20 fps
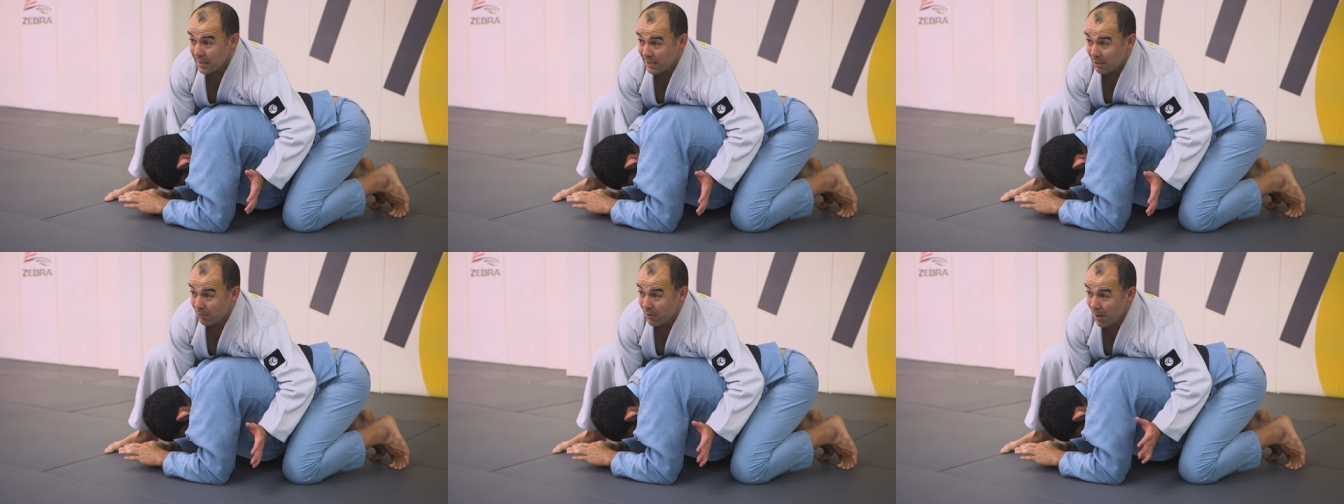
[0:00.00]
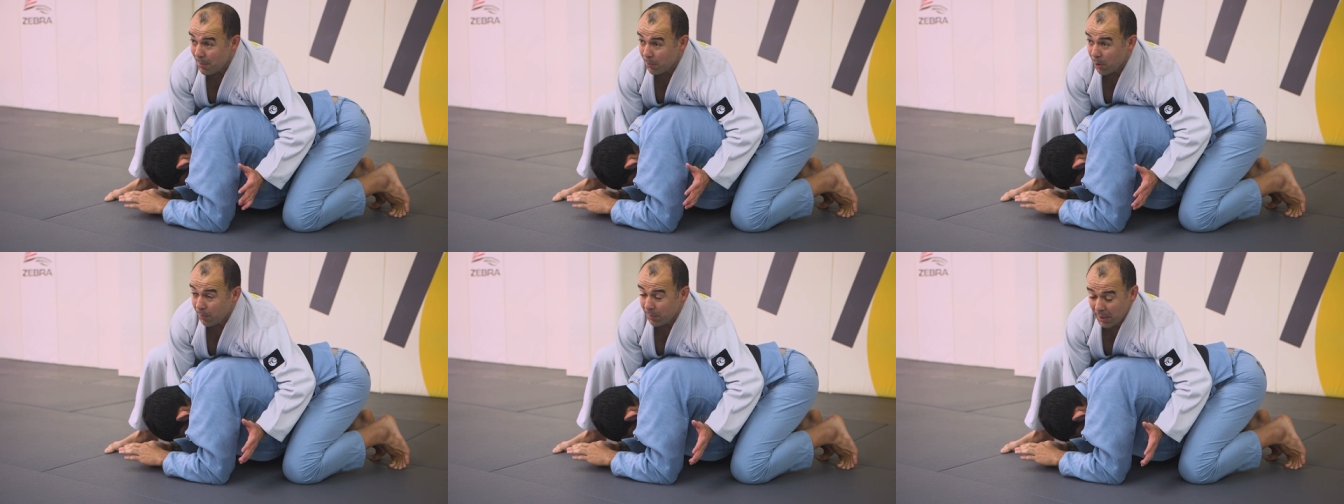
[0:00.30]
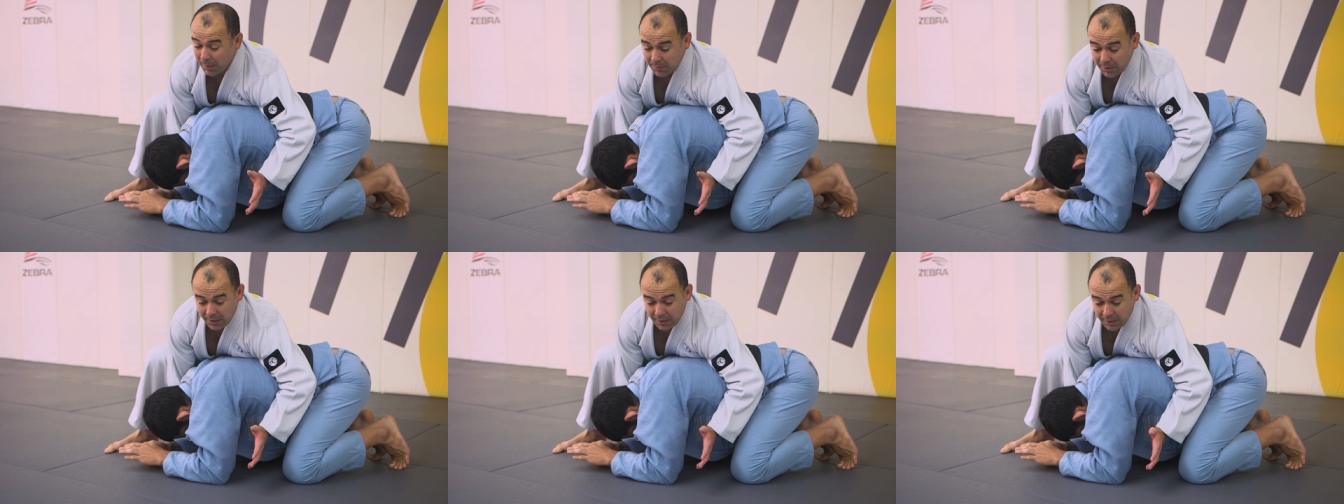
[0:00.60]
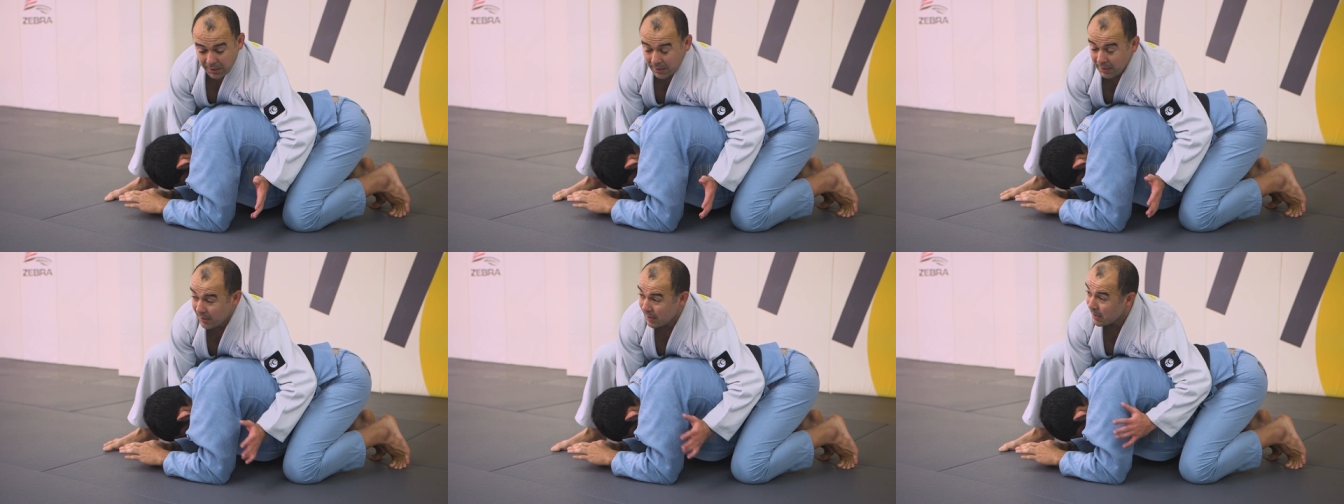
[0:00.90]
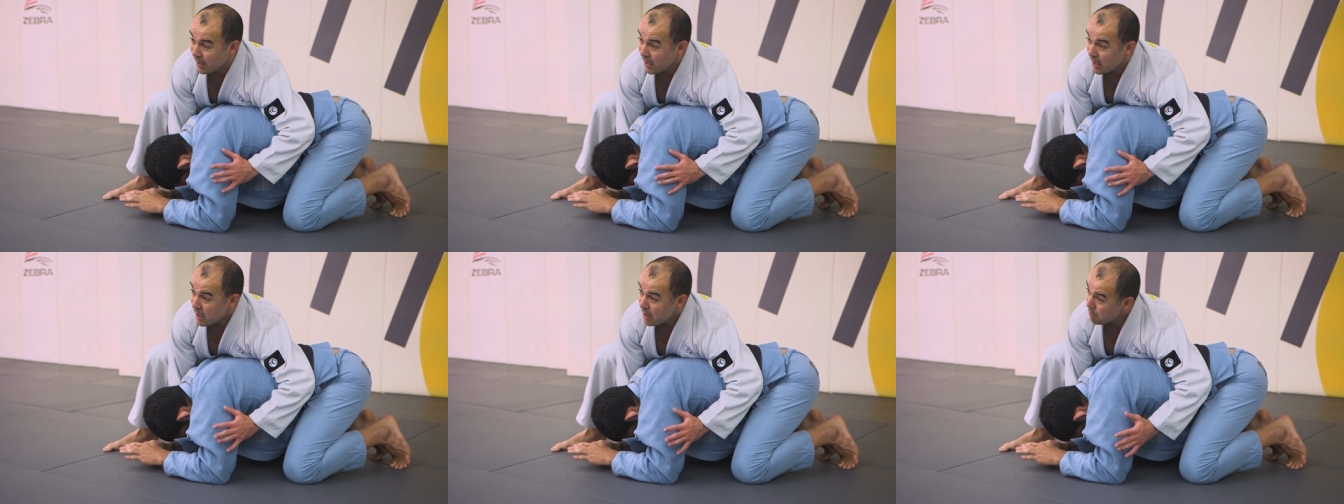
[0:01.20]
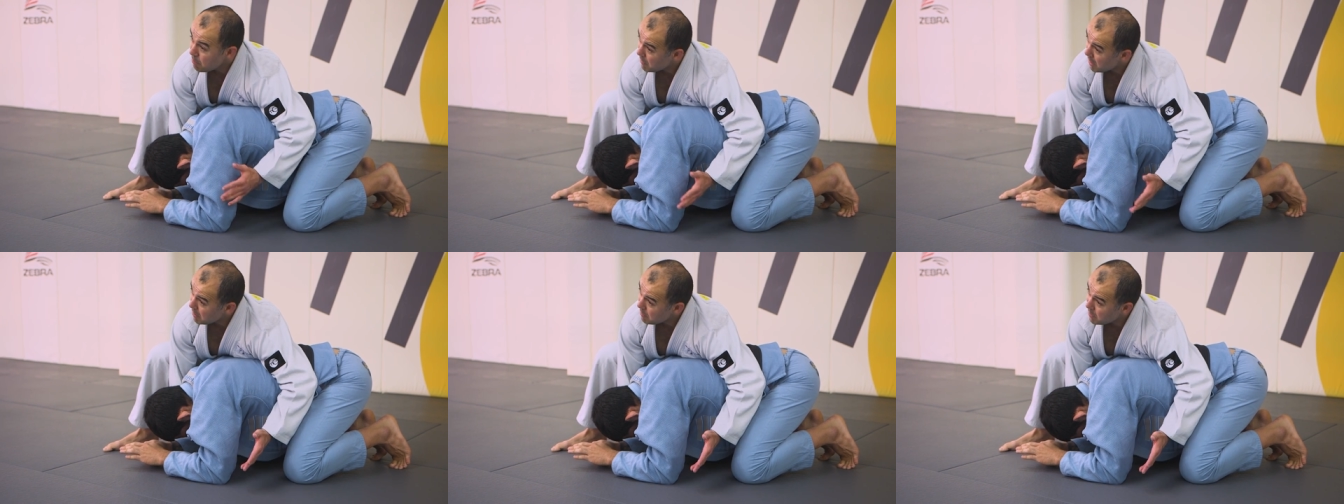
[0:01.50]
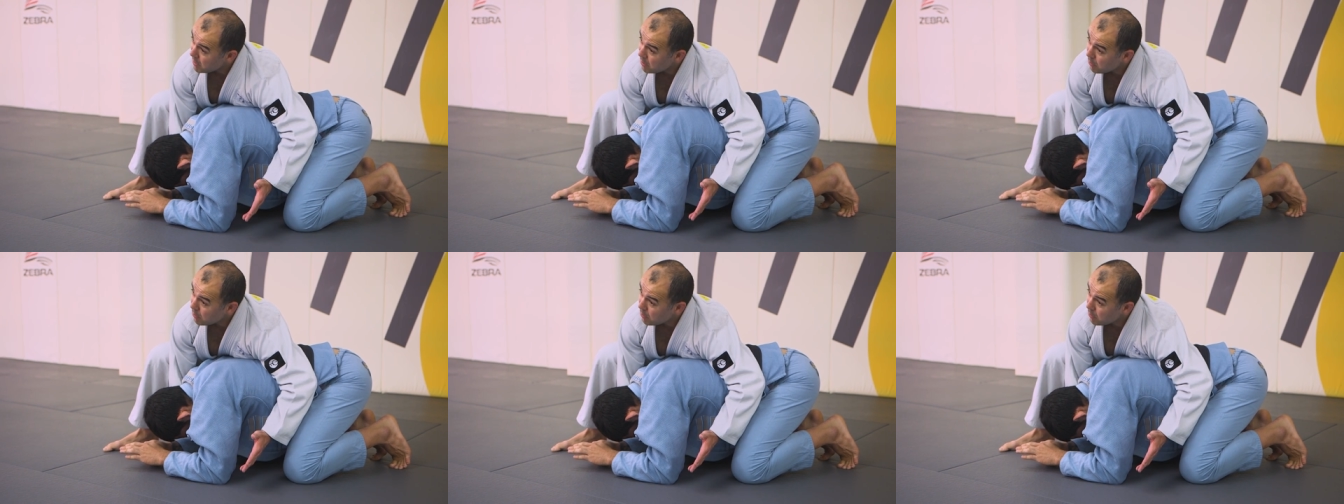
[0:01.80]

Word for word: The right moment, I mean, maybe